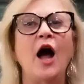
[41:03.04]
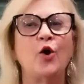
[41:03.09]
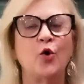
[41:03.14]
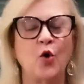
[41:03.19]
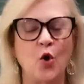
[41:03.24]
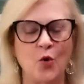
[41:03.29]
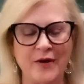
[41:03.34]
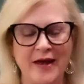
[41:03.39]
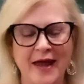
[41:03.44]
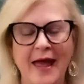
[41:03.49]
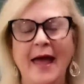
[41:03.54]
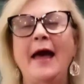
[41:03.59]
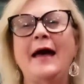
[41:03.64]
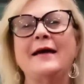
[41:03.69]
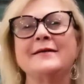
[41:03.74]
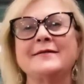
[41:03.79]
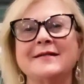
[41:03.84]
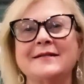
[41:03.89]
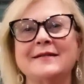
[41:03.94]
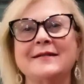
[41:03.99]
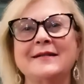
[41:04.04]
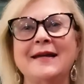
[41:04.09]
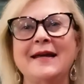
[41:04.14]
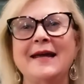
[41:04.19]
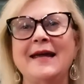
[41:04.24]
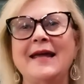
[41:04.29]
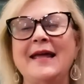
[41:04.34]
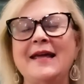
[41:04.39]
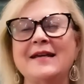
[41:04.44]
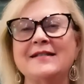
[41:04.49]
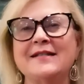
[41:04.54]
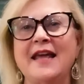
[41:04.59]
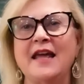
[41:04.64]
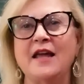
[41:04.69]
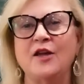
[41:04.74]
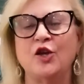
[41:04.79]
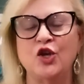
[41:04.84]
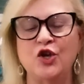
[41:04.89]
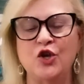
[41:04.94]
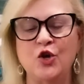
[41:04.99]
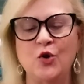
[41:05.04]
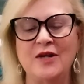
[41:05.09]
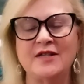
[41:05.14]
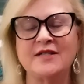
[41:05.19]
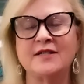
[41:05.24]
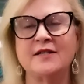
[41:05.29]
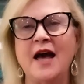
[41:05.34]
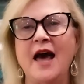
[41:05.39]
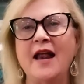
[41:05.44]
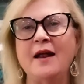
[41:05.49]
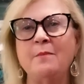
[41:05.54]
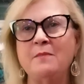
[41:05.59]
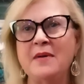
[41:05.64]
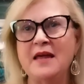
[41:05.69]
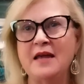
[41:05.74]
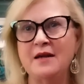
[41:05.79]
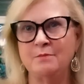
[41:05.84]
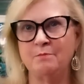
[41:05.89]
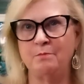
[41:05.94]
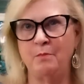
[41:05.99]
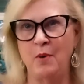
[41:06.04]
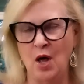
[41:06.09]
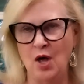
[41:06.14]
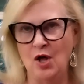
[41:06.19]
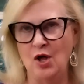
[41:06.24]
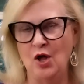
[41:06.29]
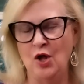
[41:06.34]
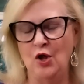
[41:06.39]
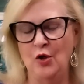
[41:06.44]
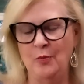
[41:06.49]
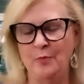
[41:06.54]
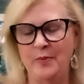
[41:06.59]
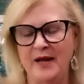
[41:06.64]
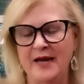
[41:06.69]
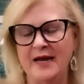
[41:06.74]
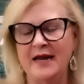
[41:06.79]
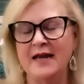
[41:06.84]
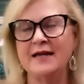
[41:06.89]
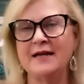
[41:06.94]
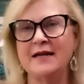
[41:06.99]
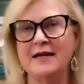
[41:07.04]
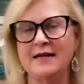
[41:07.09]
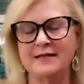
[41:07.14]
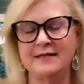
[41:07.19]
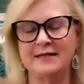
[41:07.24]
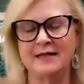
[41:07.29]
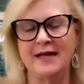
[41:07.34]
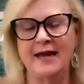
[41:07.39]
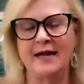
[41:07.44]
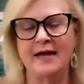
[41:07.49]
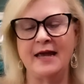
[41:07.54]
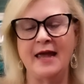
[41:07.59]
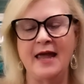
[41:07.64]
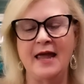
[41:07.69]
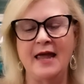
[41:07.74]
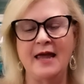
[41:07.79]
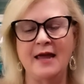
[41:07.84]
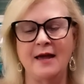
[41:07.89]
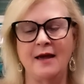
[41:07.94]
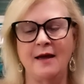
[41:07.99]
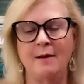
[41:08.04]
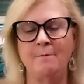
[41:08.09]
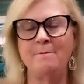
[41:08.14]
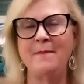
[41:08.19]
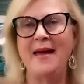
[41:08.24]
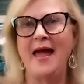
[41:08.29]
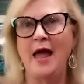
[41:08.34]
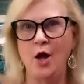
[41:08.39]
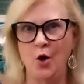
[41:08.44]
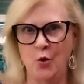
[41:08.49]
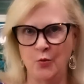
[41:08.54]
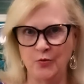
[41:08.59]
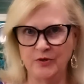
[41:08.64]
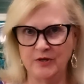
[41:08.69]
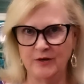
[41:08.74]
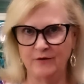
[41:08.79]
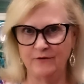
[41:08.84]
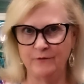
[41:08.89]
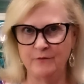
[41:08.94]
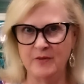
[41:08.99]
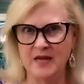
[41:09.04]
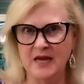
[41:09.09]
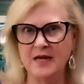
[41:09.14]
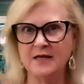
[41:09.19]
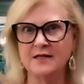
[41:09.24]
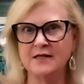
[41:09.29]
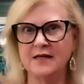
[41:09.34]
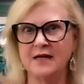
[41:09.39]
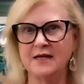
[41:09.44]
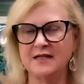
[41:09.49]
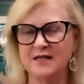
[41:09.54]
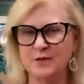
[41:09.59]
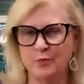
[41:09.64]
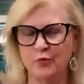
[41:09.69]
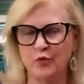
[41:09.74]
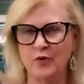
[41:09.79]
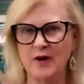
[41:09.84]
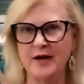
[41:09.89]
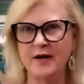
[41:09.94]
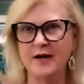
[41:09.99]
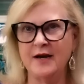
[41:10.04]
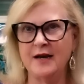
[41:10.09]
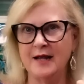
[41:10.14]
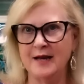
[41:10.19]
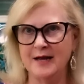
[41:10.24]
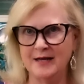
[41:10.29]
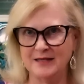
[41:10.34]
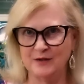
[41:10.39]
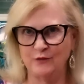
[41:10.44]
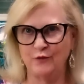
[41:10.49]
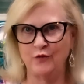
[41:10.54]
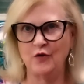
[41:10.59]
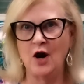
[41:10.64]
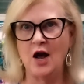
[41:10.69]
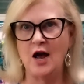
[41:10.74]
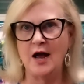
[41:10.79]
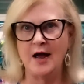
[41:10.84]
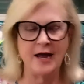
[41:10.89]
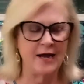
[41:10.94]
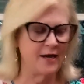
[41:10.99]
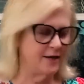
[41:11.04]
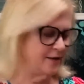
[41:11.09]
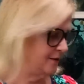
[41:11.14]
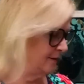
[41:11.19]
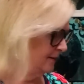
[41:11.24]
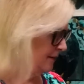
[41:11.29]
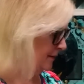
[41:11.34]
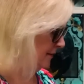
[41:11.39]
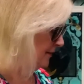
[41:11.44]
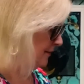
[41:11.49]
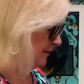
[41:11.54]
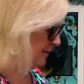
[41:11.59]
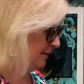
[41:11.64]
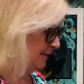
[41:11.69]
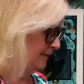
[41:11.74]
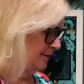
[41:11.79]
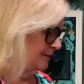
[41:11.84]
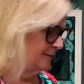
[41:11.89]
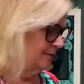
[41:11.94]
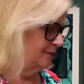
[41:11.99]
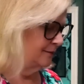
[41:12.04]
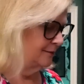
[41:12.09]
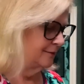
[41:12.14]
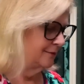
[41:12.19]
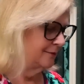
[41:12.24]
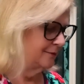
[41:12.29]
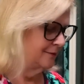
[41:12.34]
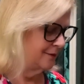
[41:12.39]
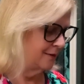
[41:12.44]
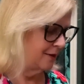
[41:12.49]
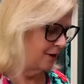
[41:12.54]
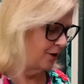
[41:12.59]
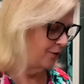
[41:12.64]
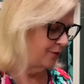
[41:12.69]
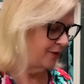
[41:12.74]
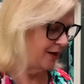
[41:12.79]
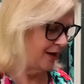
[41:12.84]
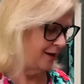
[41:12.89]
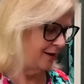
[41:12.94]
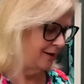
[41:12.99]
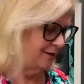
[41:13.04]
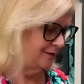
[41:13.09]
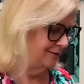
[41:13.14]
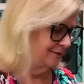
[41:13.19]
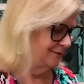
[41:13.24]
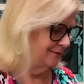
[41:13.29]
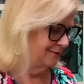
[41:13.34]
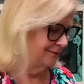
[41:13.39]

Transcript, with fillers: A croquette is a cute, it's not a meat ball, but it is like a, a mound of meat and yes. it's breaded and it's fried. Yes. Okay.